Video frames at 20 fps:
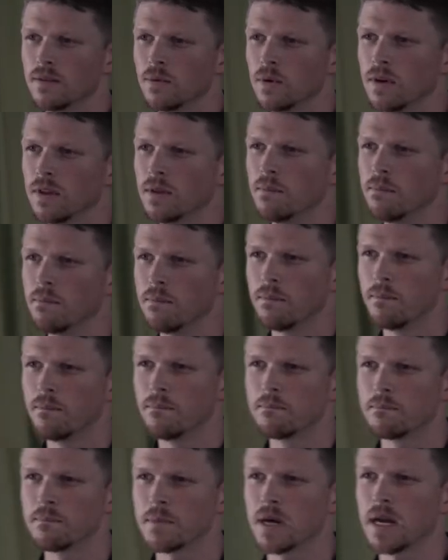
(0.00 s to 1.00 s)
one of the,
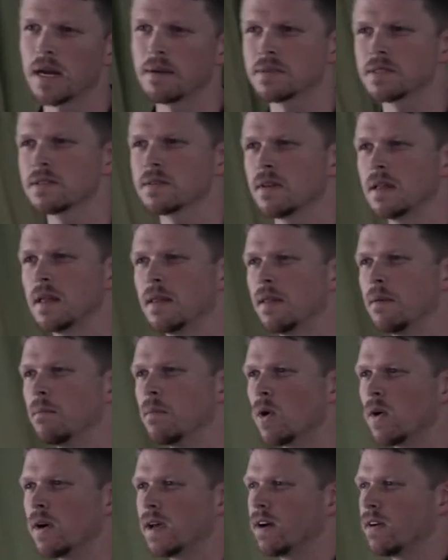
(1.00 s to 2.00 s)
perhaps the
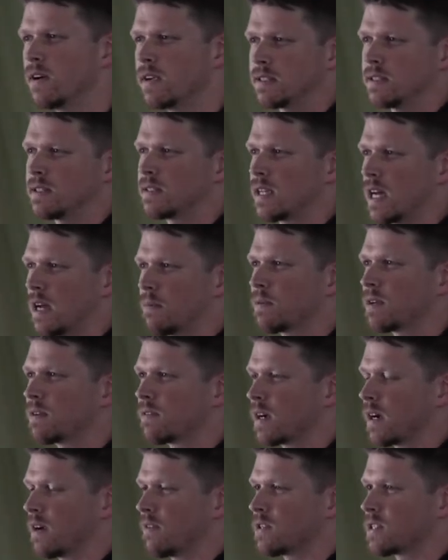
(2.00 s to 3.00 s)
more interesting topic
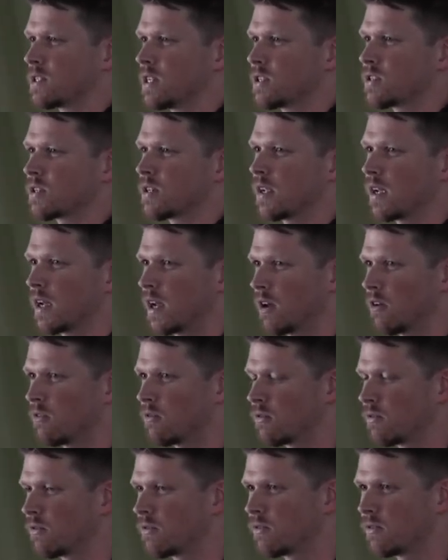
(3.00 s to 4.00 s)
of conversation to have
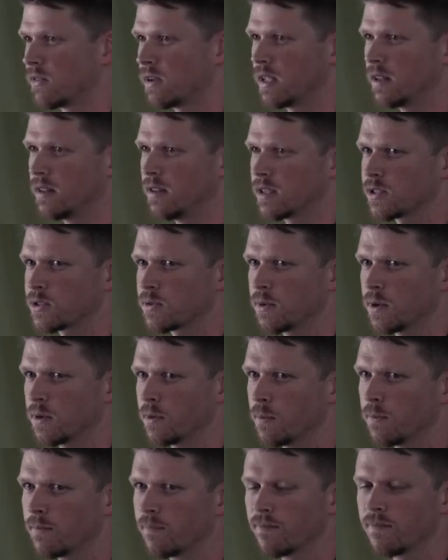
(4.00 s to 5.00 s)
in this
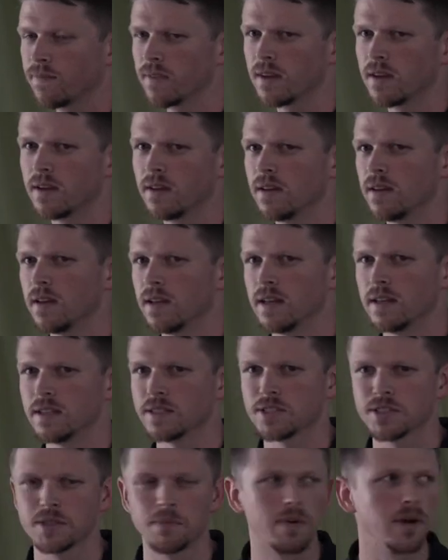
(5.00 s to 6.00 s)
room
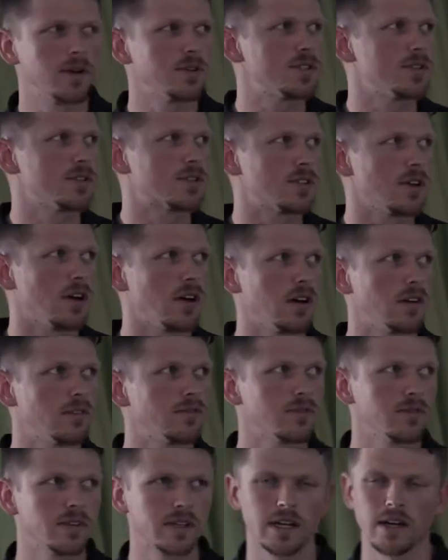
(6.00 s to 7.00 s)
is, suppose you
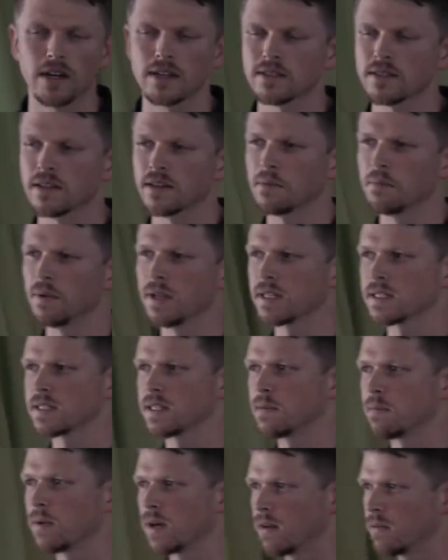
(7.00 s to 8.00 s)
solve the cost and
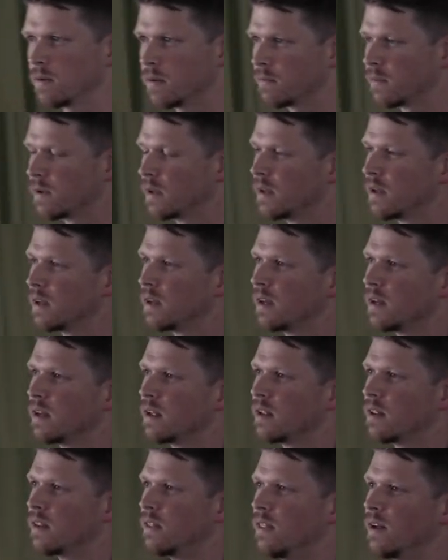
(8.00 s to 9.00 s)
complexity problem.
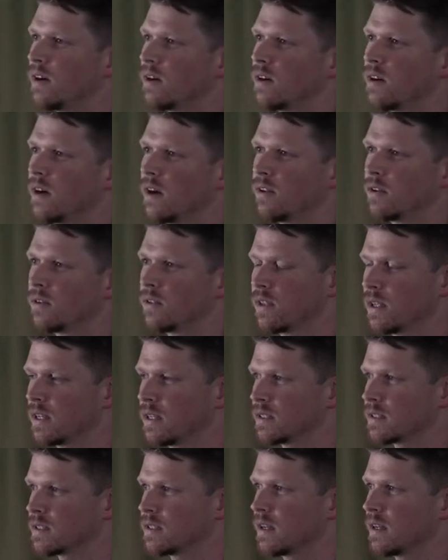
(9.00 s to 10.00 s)
There are other
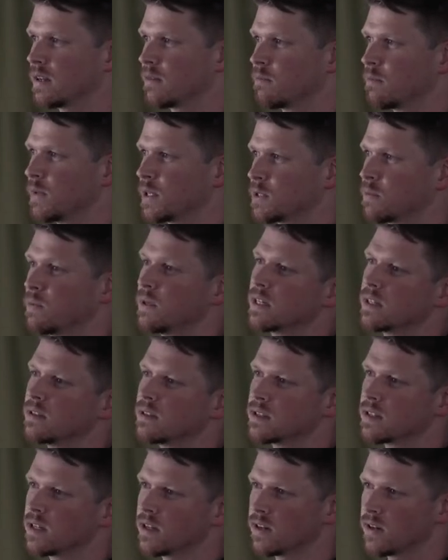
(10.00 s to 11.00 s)
things that must be
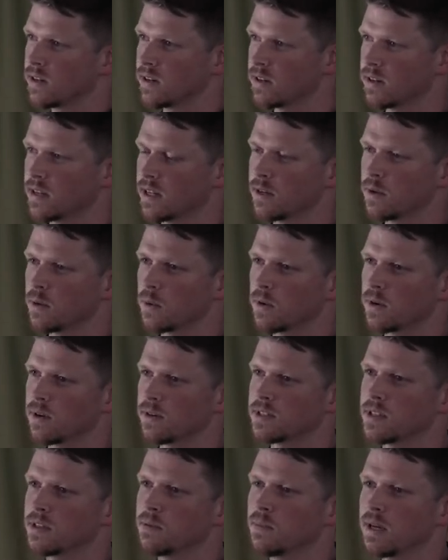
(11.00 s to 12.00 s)
considered in
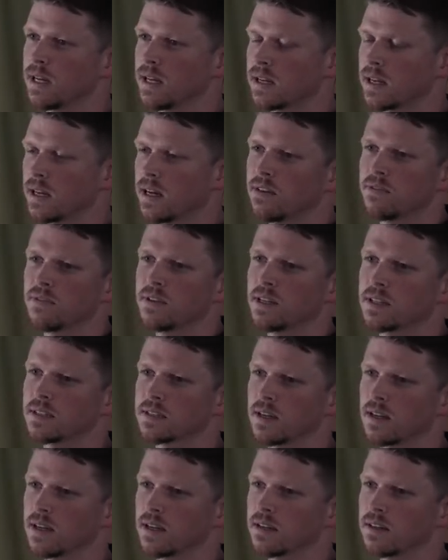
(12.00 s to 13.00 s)
order to make FES
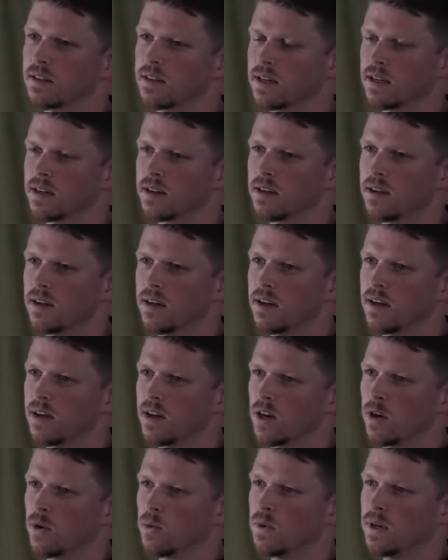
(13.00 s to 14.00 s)
cycling
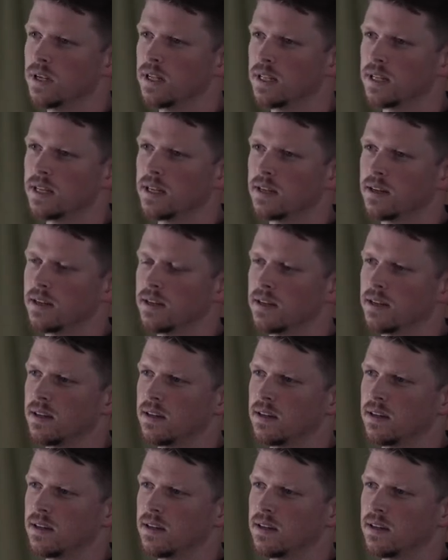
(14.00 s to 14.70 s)
a really